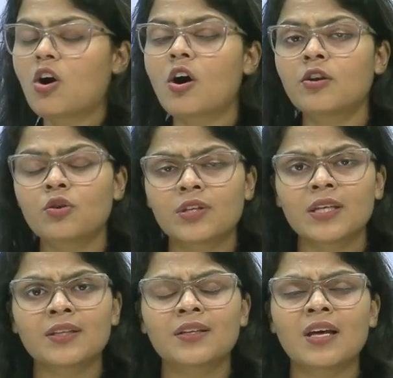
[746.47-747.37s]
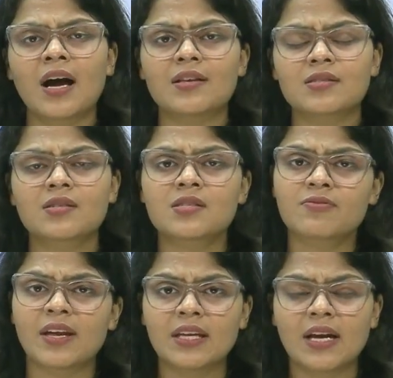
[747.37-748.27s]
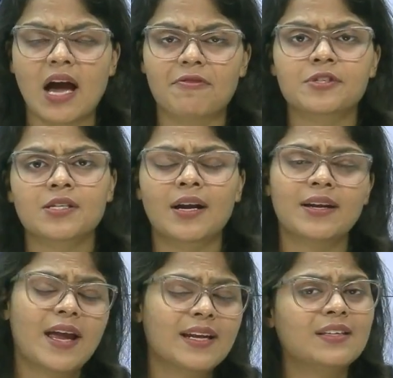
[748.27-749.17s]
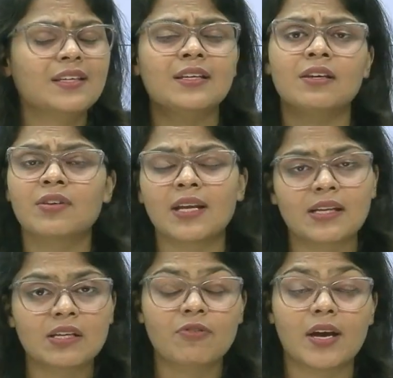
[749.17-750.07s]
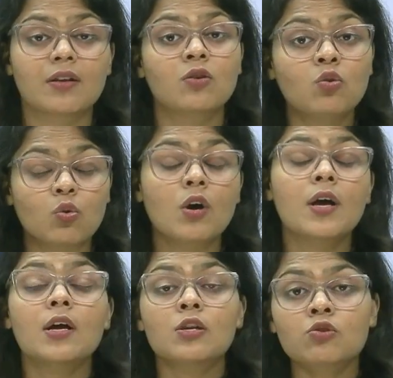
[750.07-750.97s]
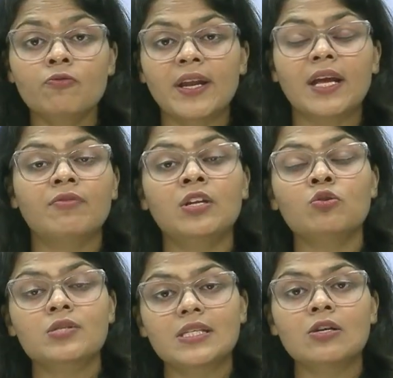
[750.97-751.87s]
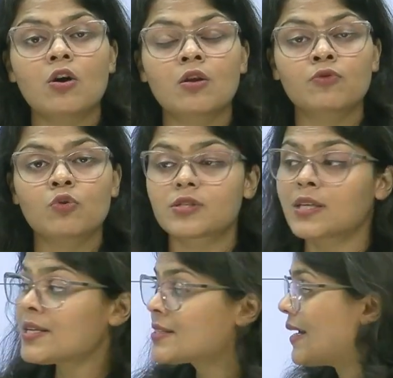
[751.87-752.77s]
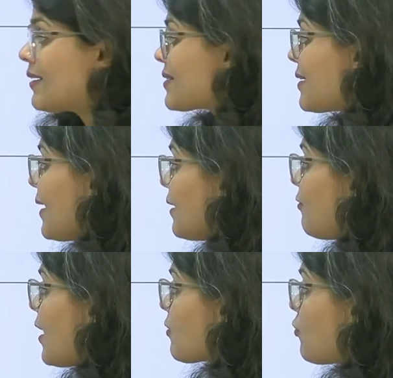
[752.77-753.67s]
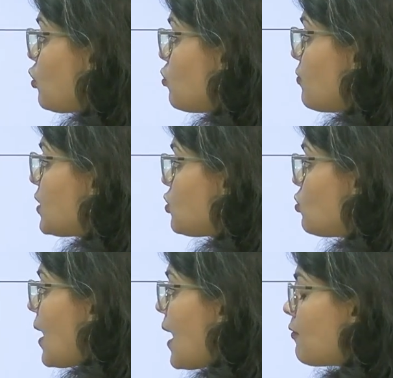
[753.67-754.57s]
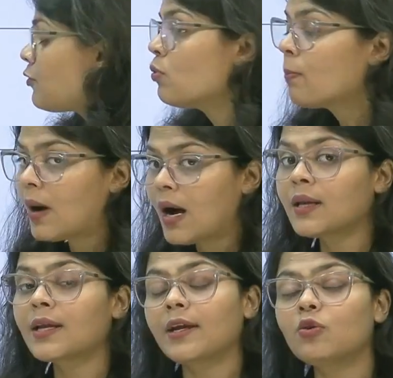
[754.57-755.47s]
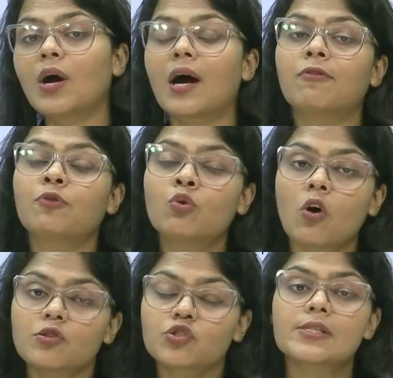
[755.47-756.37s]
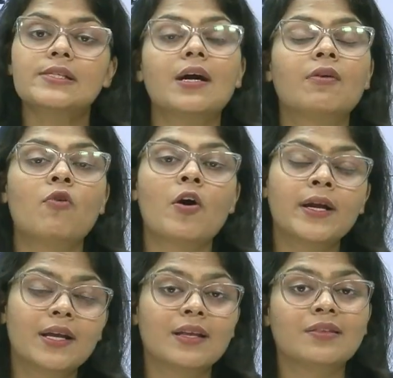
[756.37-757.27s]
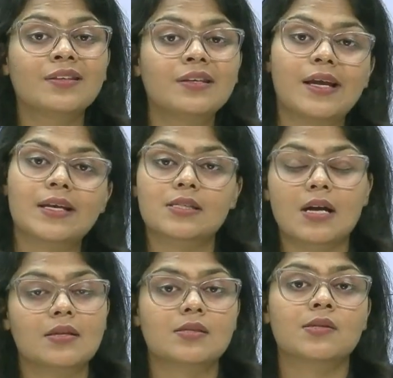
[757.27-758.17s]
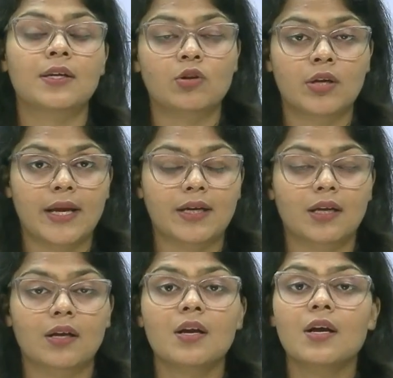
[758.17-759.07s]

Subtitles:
Or do you think that the answer is very haphazard, anything given anywhere? No. So whenever you see all of those things, that is a red flag for you, which you have to mark and you have to consciously avoid in the next answer that you are writing.